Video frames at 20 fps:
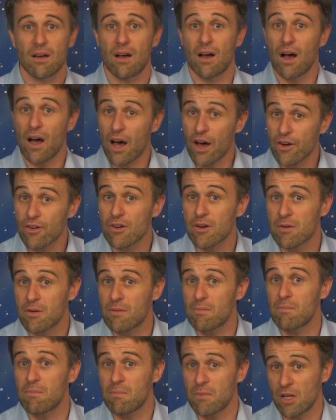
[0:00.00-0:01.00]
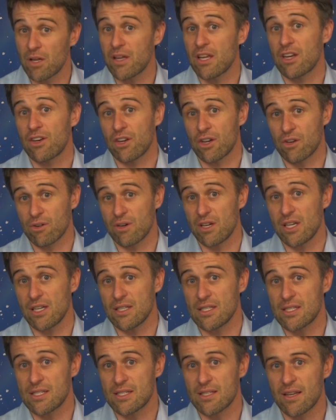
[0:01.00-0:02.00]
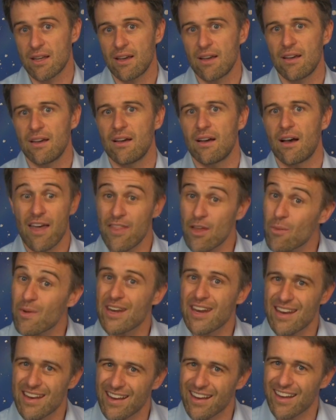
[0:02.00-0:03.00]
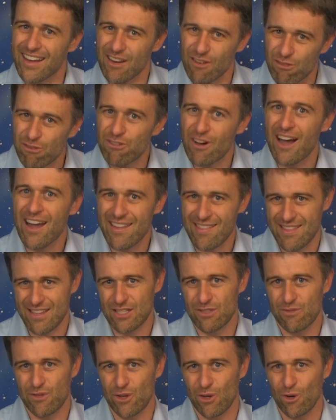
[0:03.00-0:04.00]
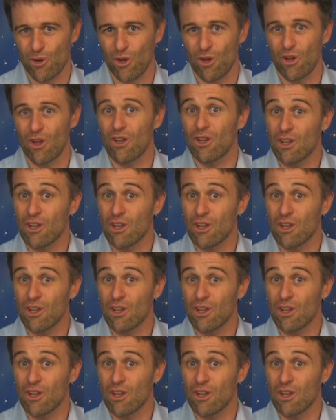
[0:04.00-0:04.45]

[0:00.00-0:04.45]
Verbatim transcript: 100 million degrees. And then we need to confine this fuel